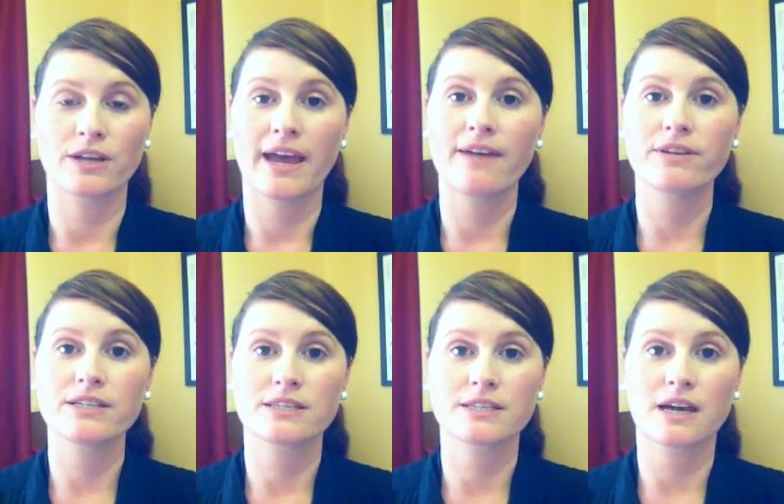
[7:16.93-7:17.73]
Having
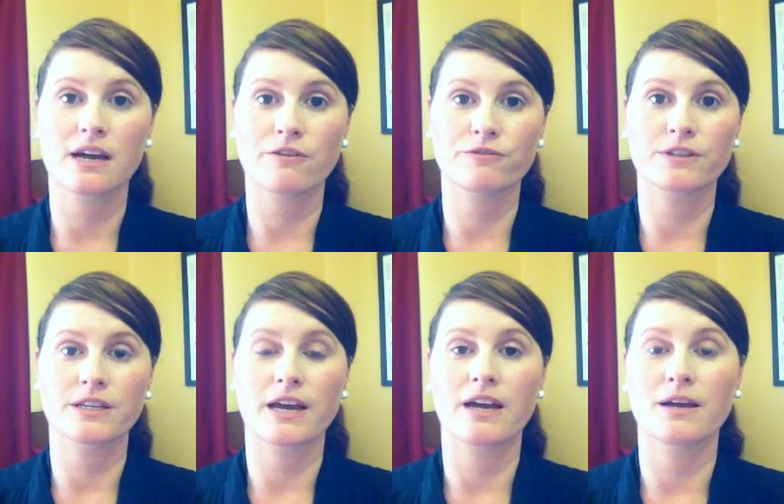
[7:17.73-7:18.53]
staff
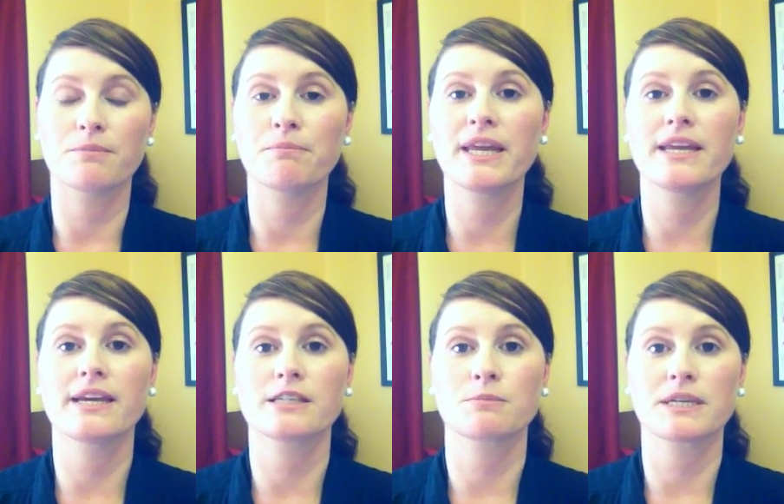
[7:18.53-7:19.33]
that are meeting
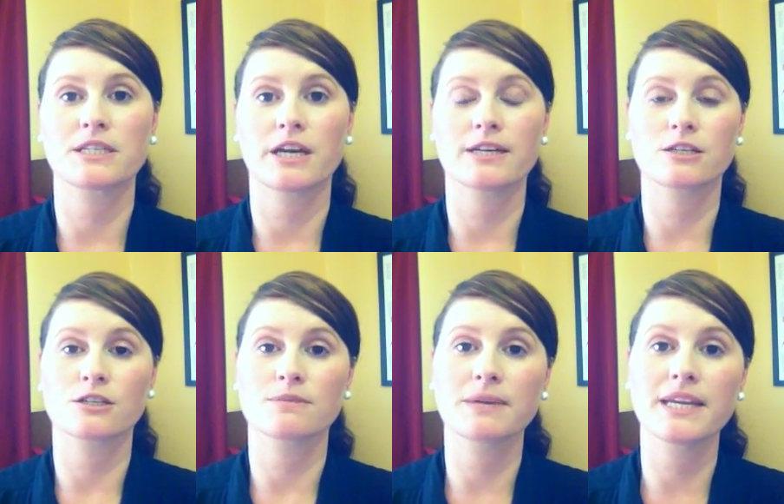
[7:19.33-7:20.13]

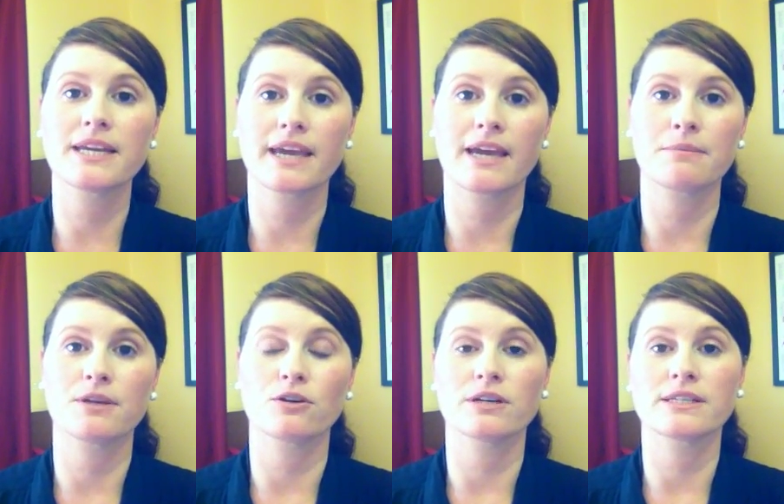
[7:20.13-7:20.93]
expectations, meeting
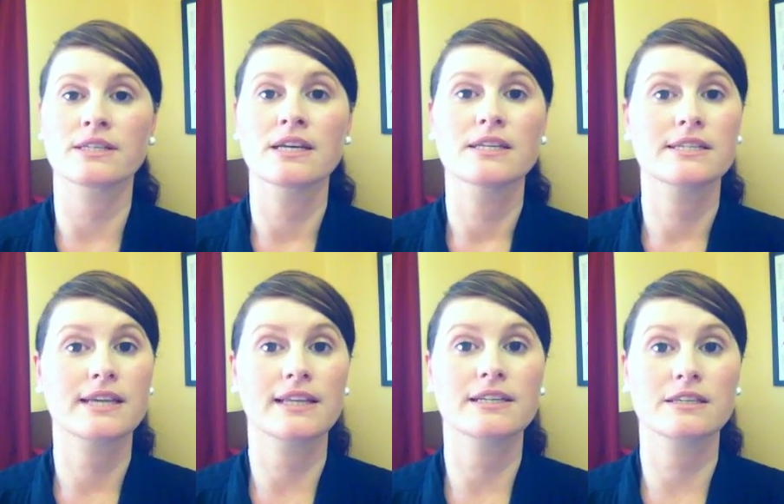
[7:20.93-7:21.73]
KPIs,
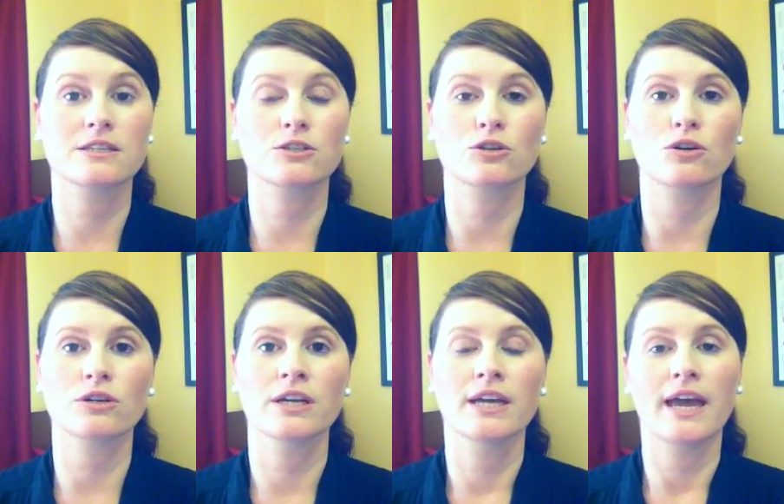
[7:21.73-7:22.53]
selling
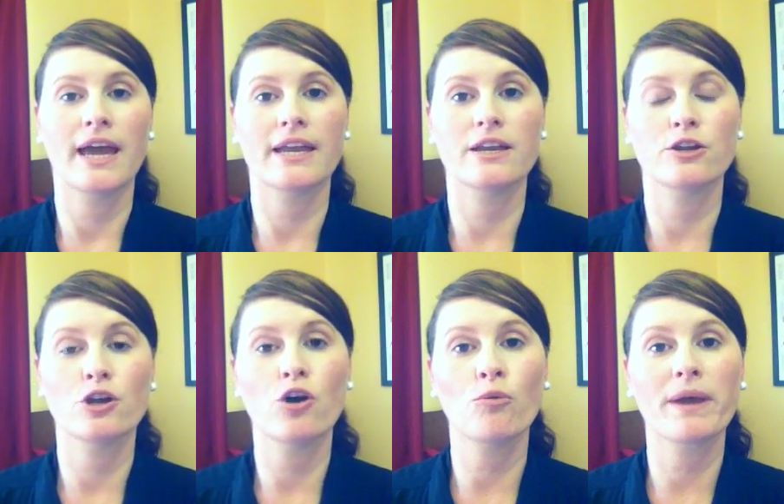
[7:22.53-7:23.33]
stock, and
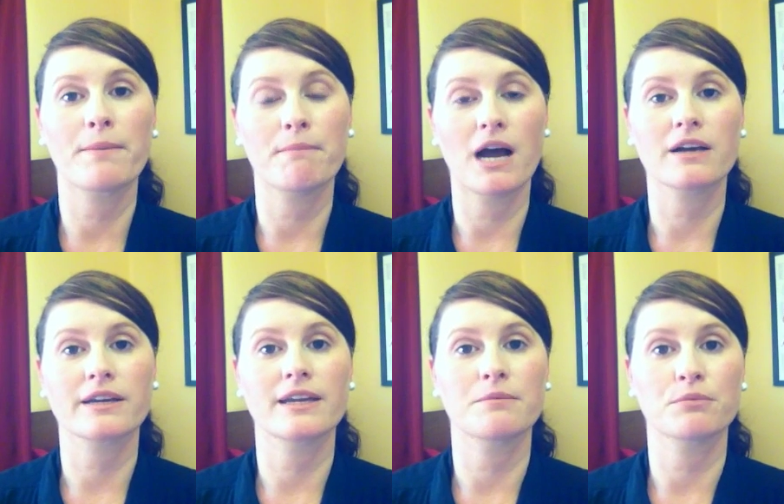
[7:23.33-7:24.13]
know about
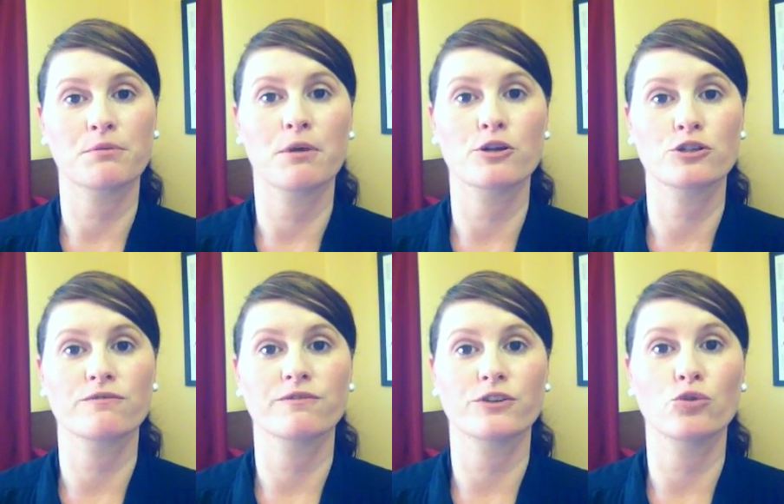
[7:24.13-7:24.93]
marketing and
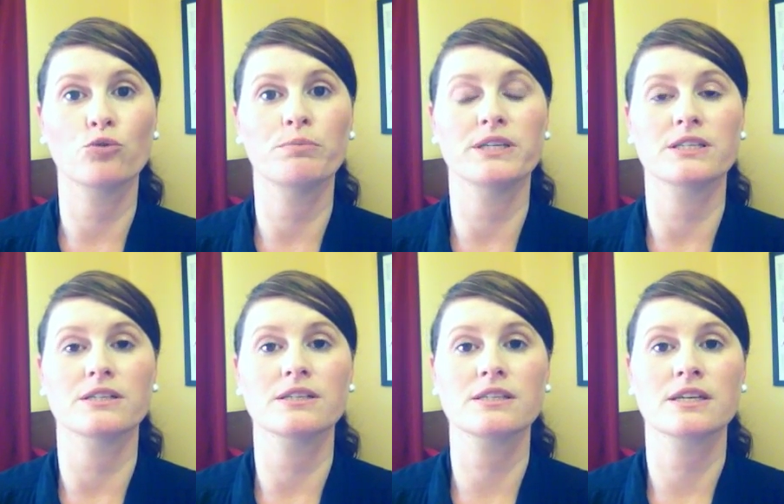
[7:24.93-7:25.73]
promotion for your
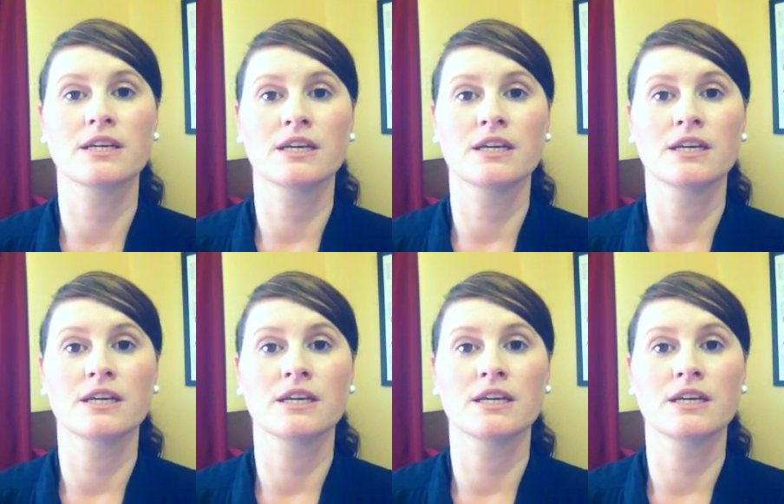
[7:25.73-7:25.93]
business